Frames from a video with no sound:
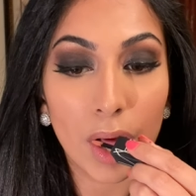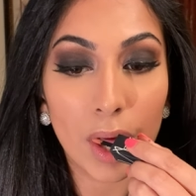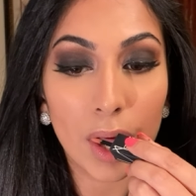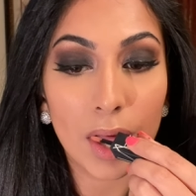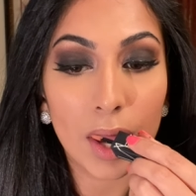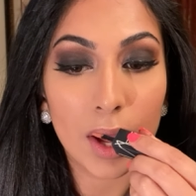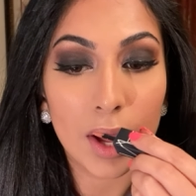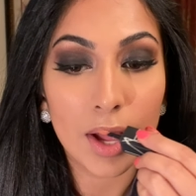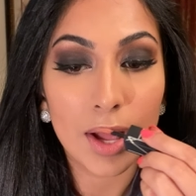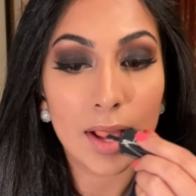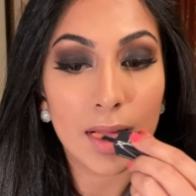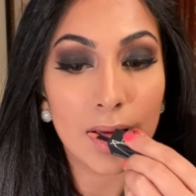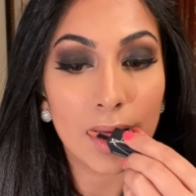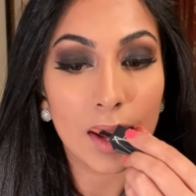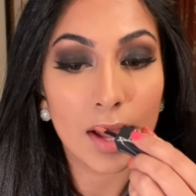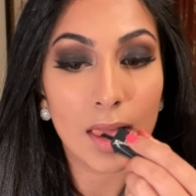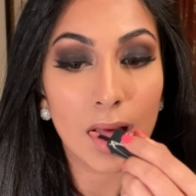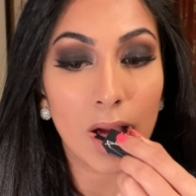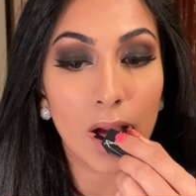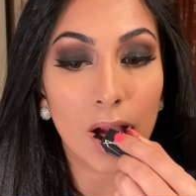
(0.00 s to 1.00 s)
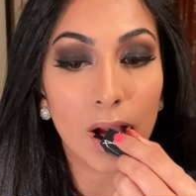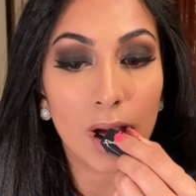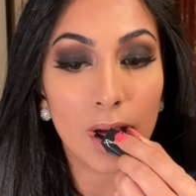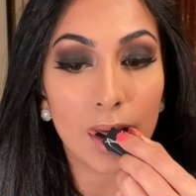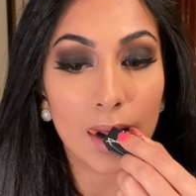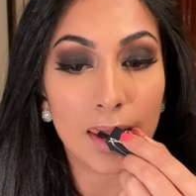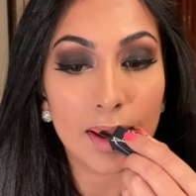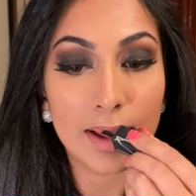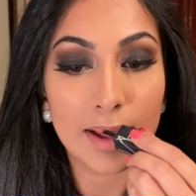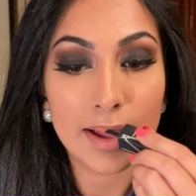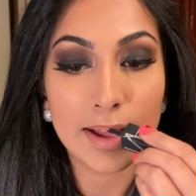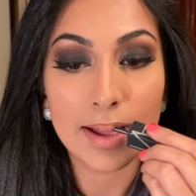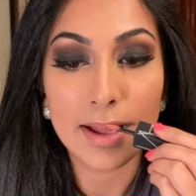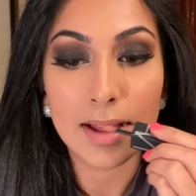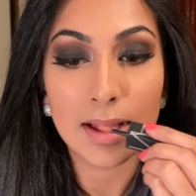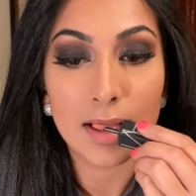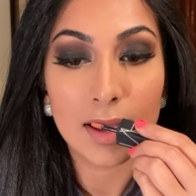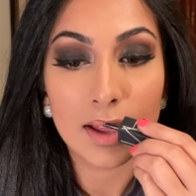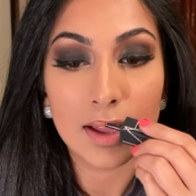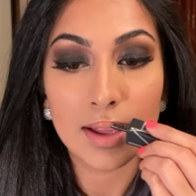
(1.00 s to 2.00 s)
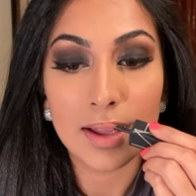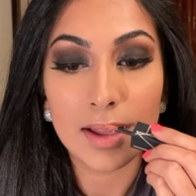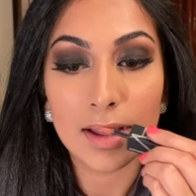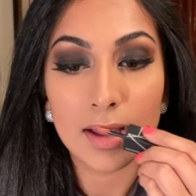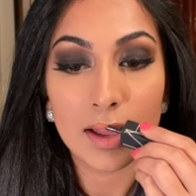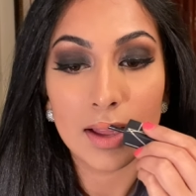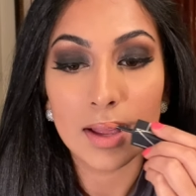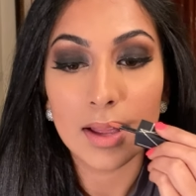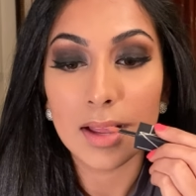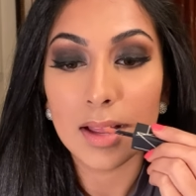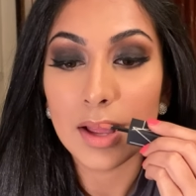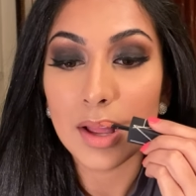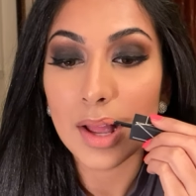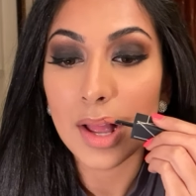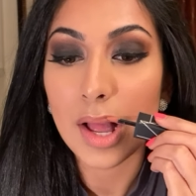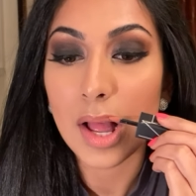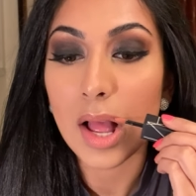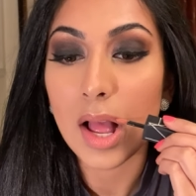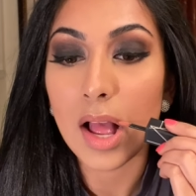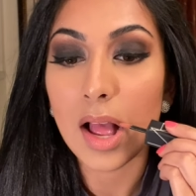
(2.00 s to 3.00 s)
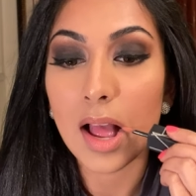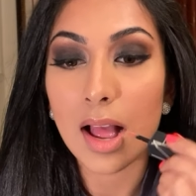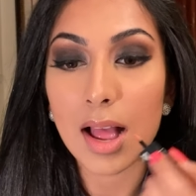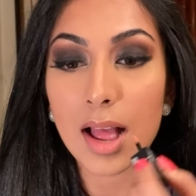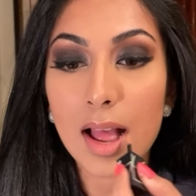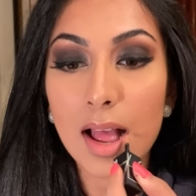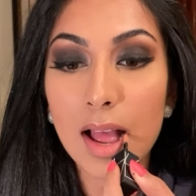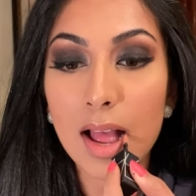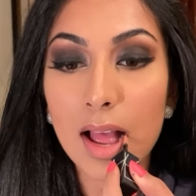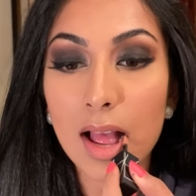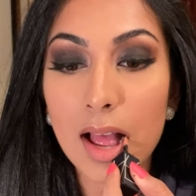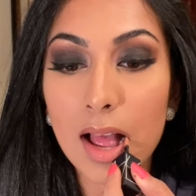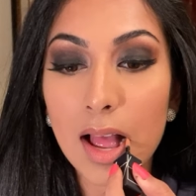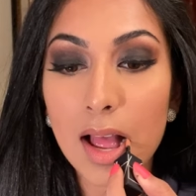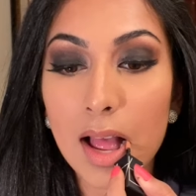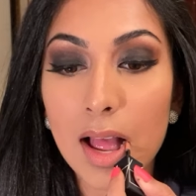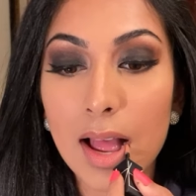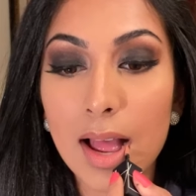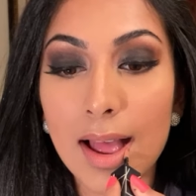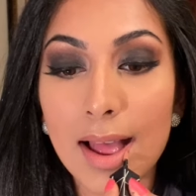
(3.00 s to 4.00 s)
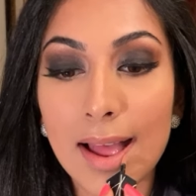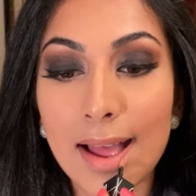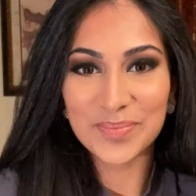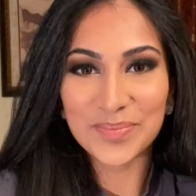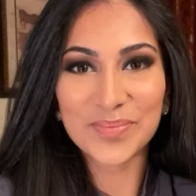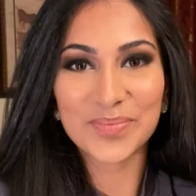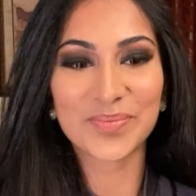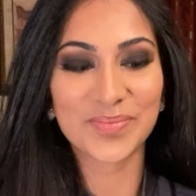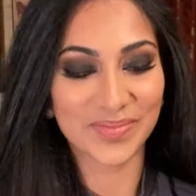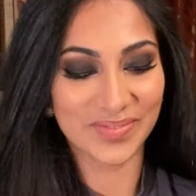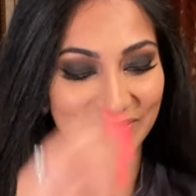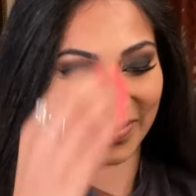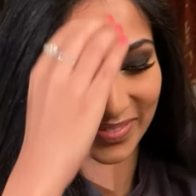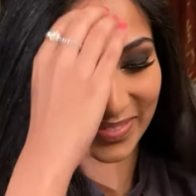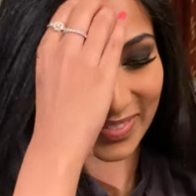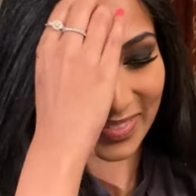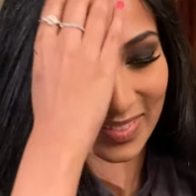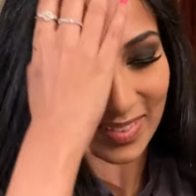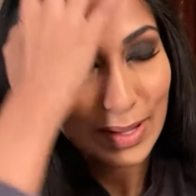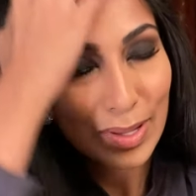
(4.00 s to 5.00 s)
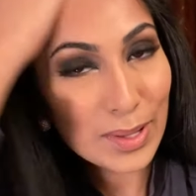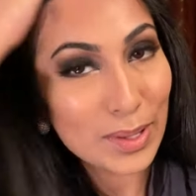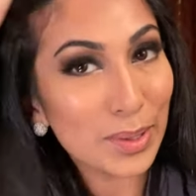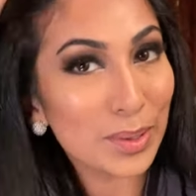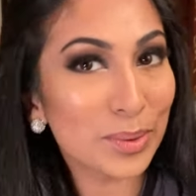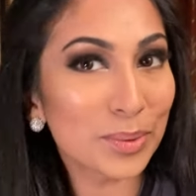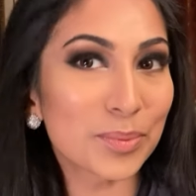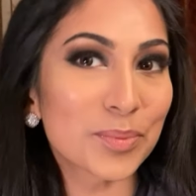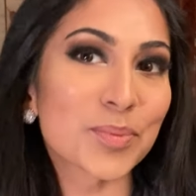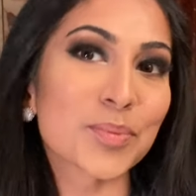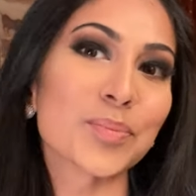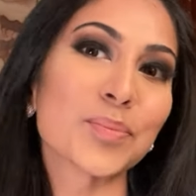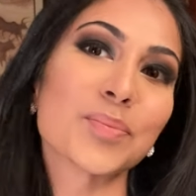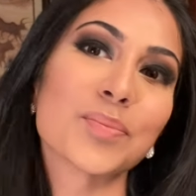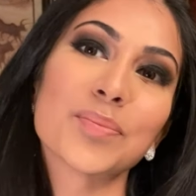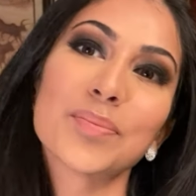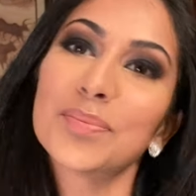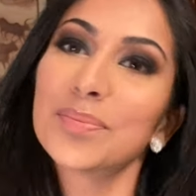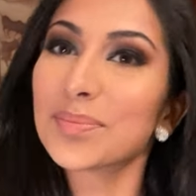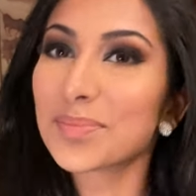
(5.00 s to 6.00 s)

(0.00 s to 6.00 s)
[no speech]